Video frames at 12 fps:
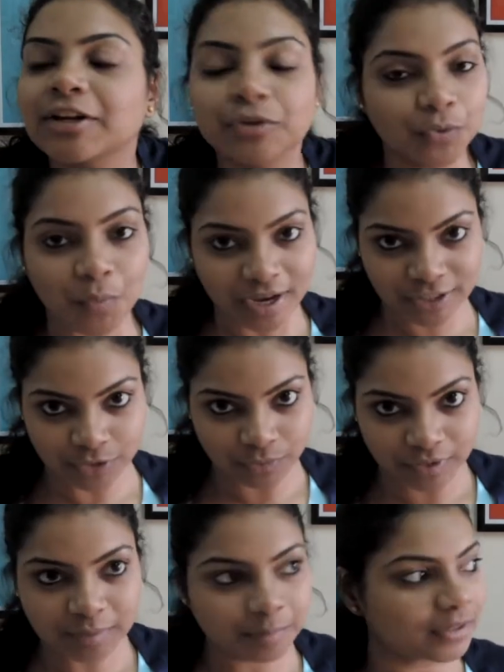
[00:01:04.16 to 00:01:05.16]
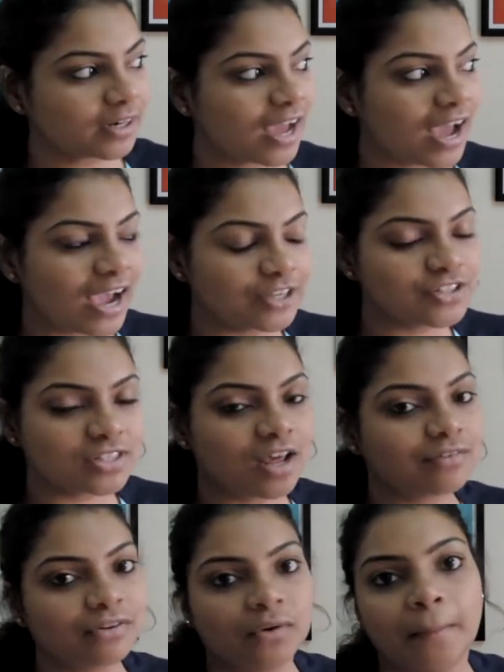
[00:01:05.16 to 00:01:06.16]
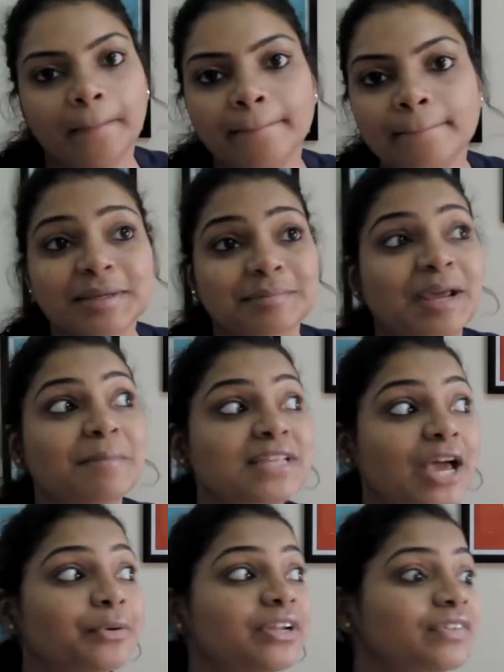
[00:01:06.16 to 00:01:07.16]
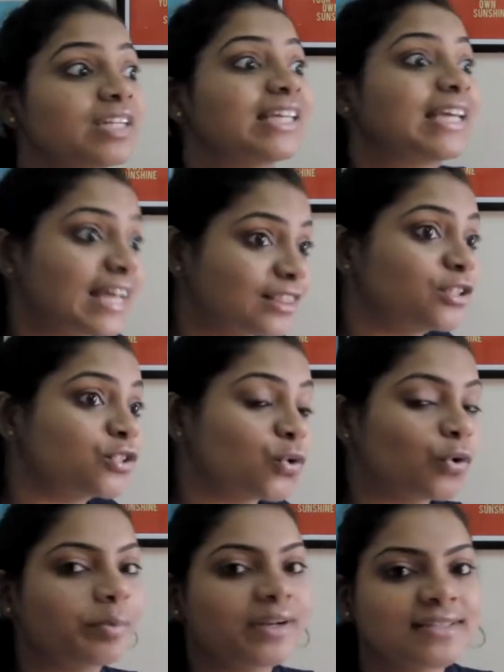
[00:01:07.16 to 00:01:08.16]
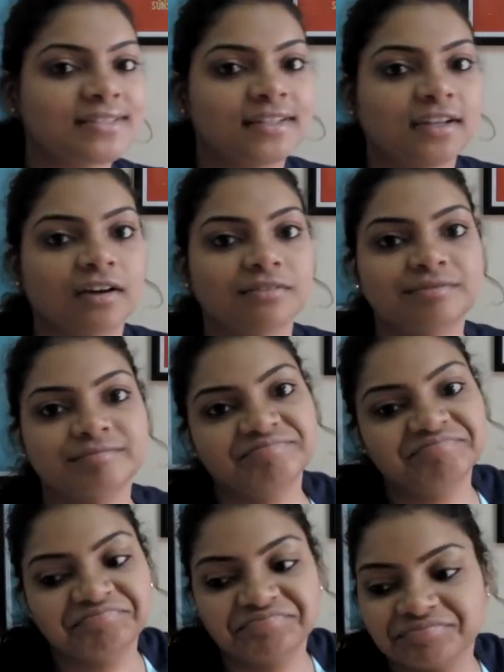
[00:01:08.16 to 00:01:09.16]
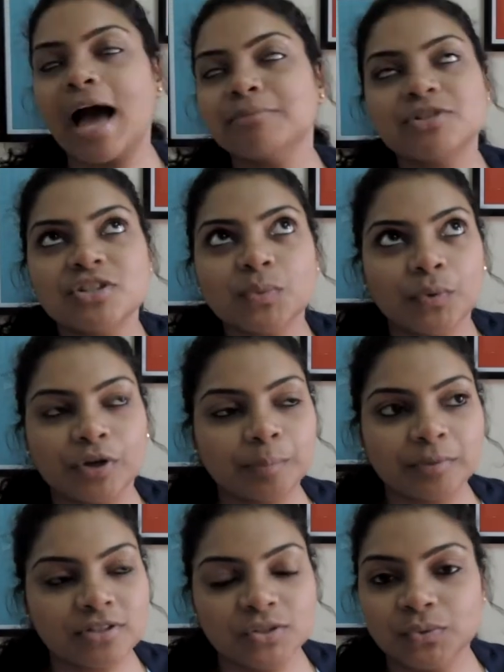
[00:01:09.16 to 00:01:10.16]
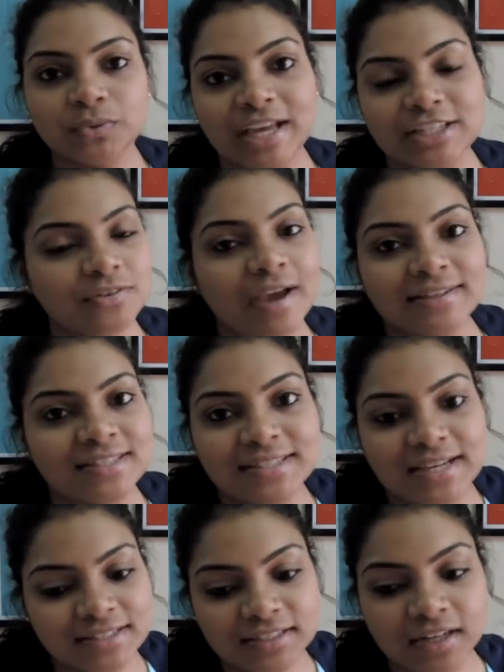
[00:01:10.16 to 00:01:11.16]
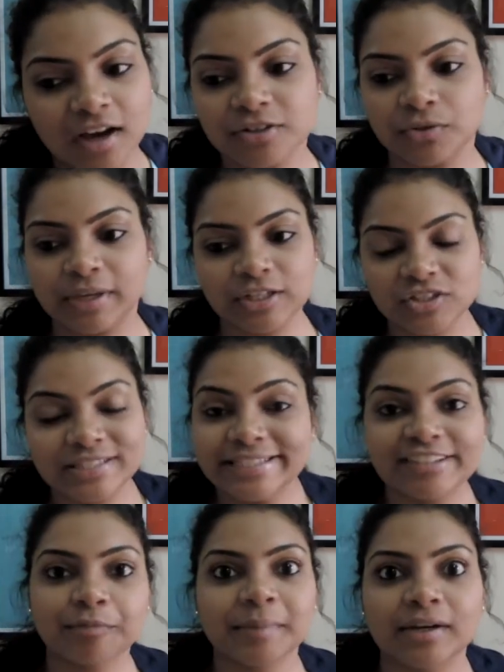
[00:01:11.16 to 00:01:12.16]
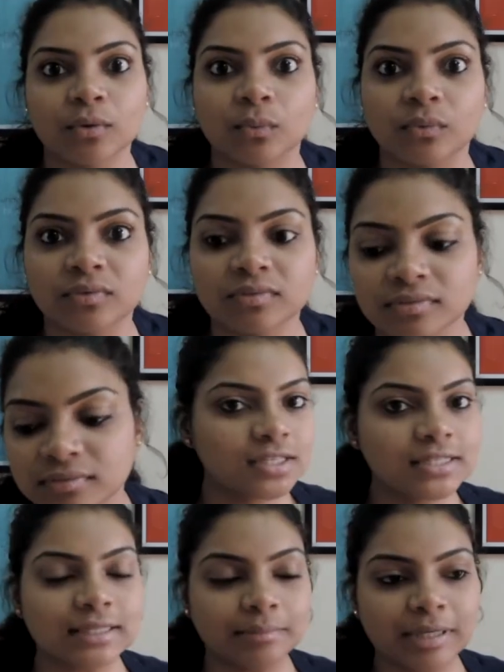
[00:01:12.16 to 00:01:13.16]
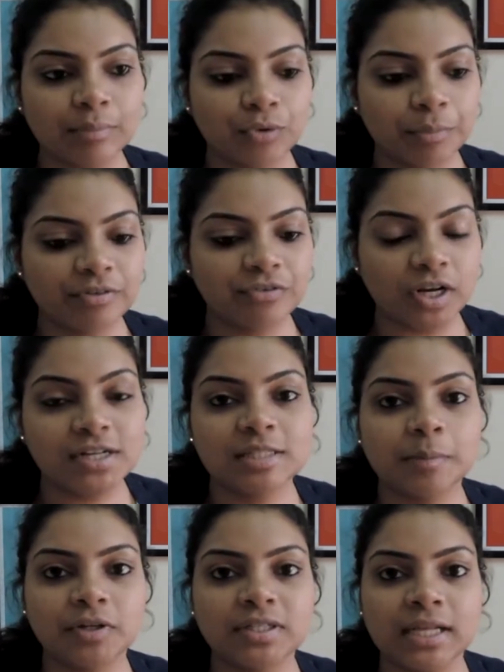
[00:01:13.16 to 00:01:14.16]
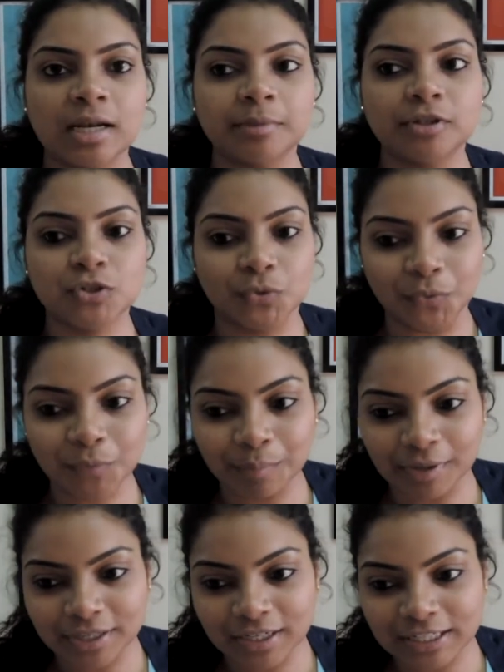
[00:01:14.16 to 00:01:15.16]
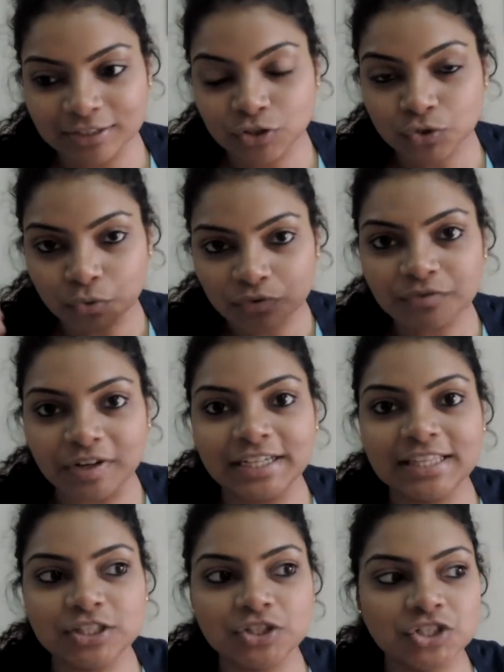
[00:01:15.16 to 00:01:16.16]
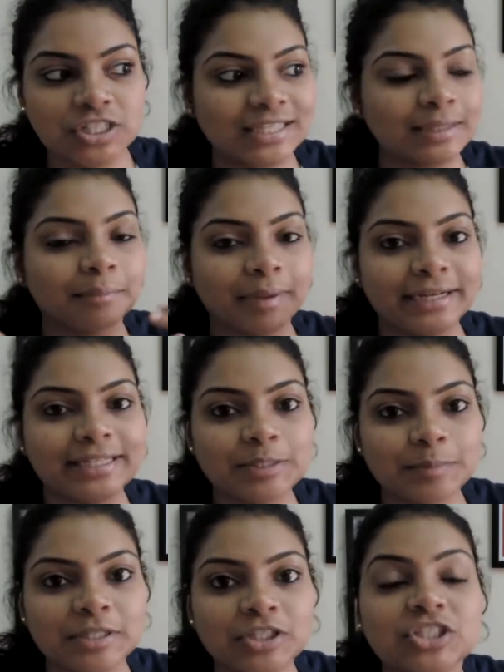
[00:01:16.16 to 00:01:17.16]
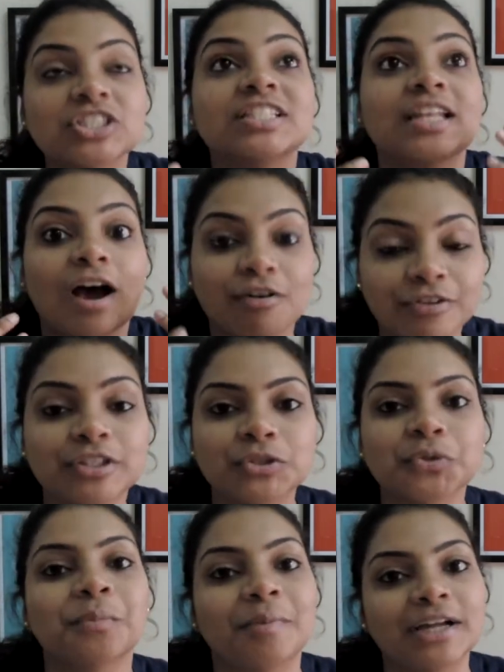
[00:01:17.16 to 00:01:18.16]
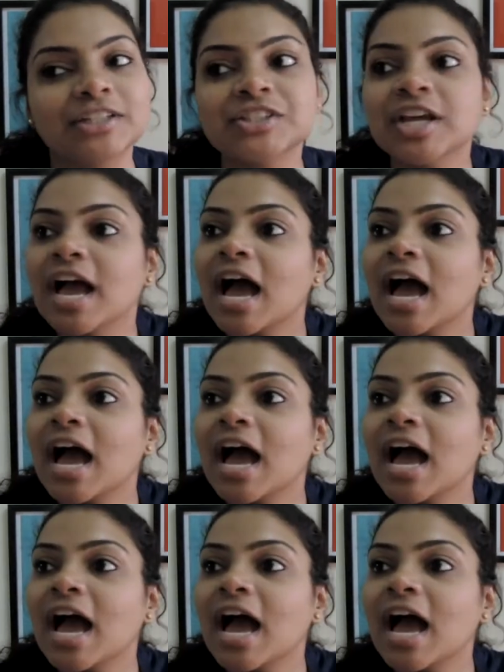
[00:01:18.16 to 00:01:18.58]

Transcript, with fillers: I don't know why I do it, but I just laugh a lot. Sometimes I don't even get the joke, but I still laugh. I'm just a weird person who likes to exercise her lungs, okay? Just leave me alone. Sometimes when my friend is about to tell me a joke, but it's so funny that she can barely speak, she's laughing so much.